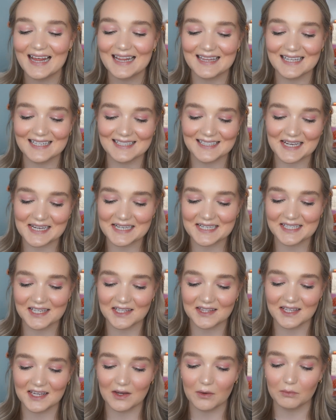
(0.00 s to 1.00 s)
This
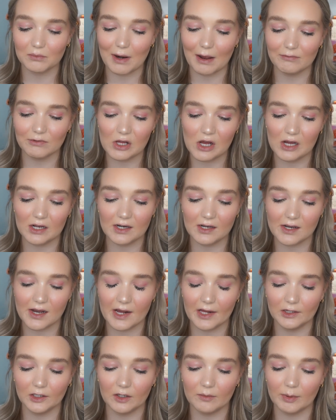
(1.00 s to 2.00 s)
is the Revlon
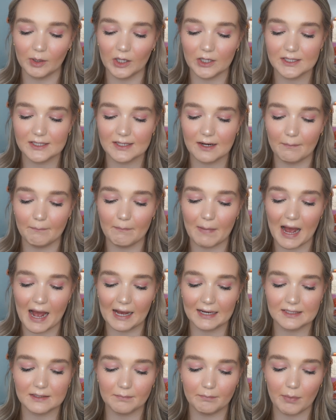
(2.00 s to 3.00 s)
Color Burst Matte